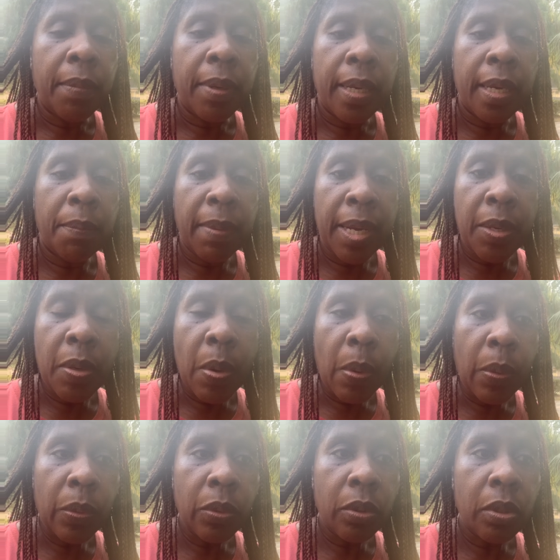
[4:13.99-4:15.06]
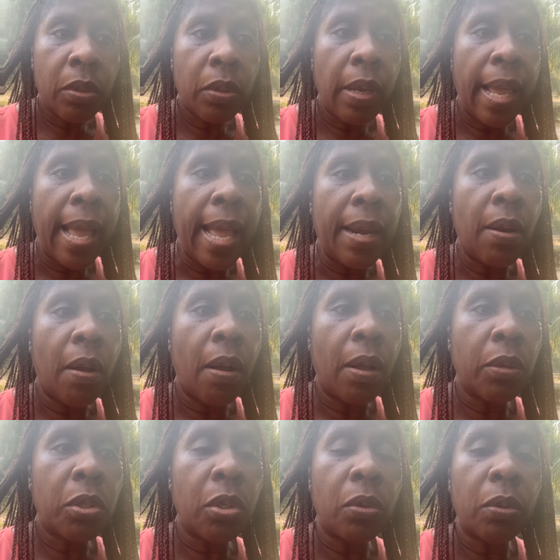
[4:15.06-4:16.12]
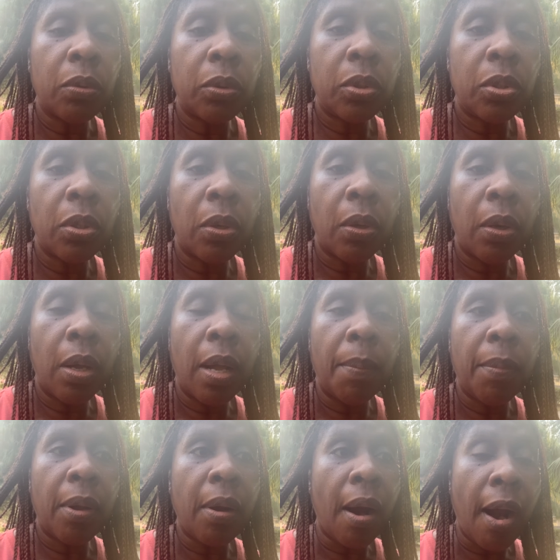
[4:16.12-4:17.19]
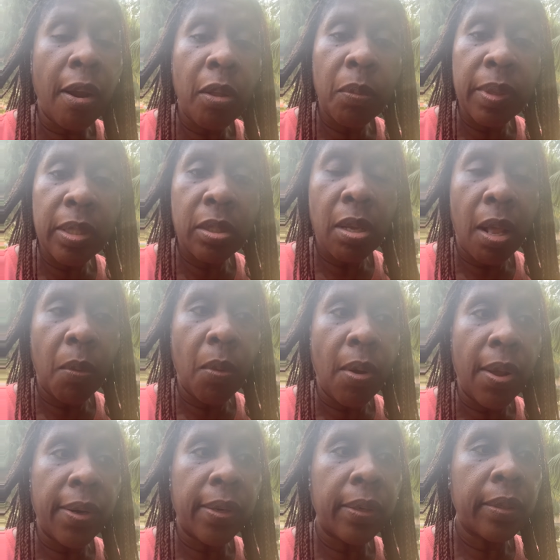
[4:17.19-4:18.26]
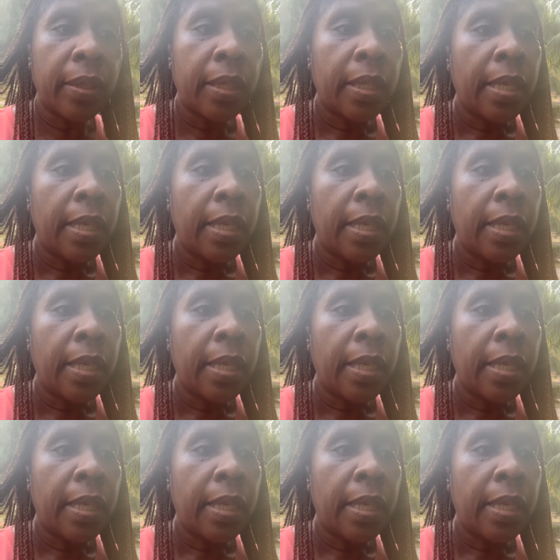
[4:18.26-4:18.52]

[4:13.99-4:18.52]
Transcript: in my nose, and also to gargle with salt water,